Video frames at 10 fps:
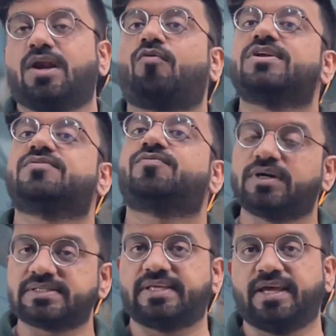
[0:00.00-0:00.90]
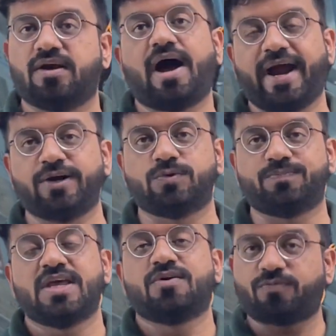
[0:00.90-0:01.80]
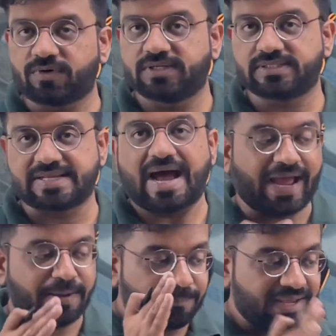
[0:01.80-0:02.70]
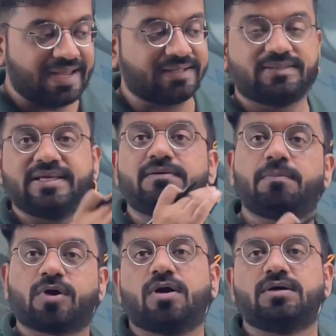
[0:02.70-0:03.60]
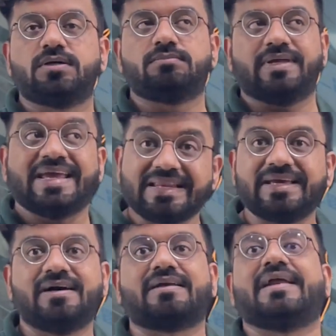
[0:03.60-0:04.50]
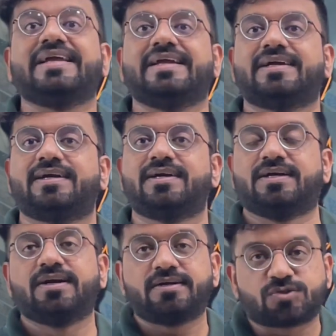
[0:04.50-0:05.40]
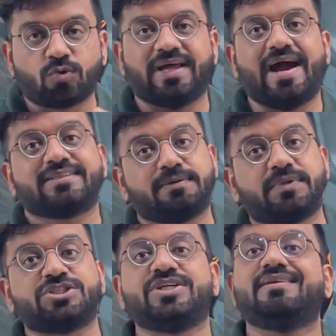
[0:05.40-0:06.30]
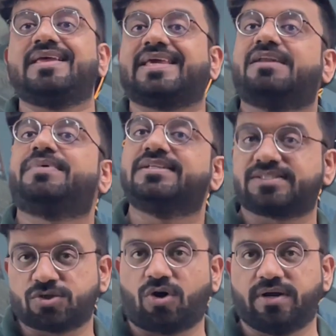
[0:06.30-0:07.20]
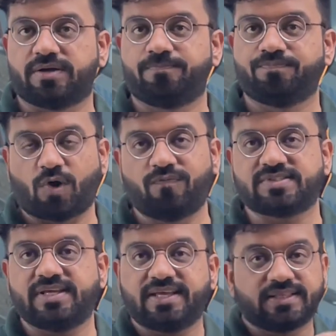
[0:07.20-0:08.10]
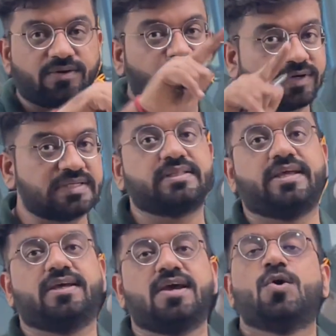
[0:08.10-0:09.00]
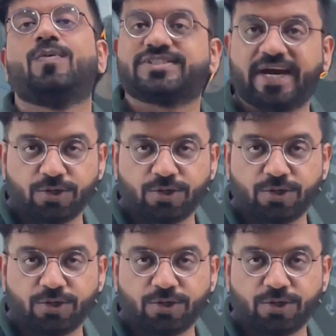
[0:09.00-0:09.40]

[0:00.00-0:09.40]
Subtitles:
Now, what is the first thing I do? First, I make the area ready so that the machinery can be installed. Obviously, the first thing which I